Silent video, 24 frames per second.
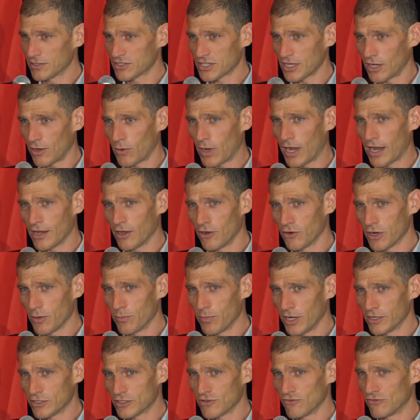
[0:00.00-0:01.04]
So I own a
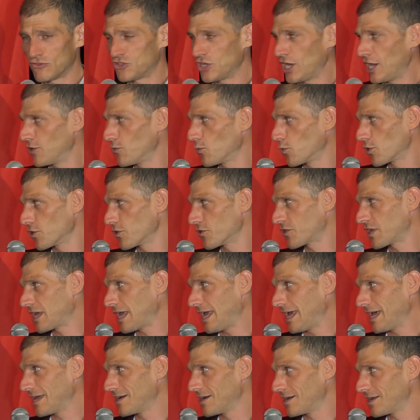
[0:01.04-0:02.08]
bunch of Genworth
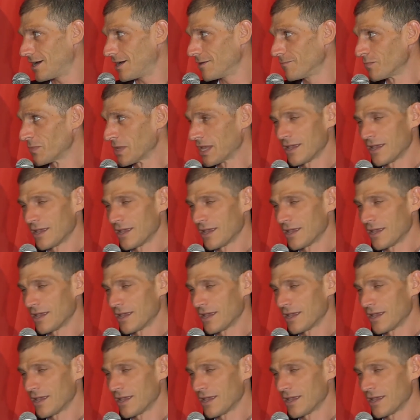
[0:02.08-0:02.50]
Canada.